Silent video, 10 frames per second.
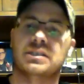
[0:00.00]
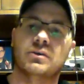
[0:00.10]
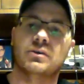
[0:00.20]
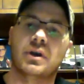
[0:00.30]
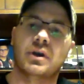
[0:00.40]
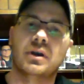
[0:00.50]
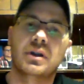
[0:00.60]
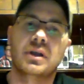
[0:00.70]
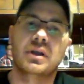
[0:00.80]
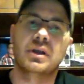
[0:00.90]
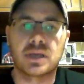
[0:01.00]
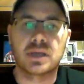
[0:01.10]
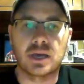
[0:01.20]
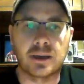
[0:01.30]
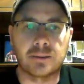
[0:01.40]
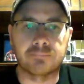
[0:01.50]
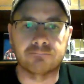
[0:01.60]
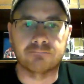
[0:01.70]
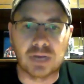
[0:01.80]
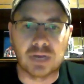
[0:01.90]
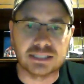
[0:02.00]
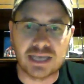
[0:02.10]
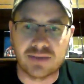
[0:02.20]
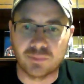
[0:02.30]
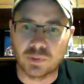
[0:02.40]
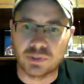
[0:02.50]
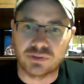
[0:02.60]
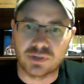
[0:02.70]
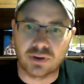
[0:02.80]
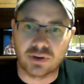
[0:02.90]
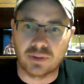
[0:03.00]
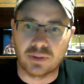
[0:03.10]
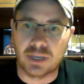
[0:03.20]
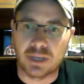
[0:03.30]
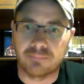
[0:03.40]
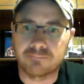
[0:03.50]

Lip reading: store. I just haven't pulled the trigger on them yet.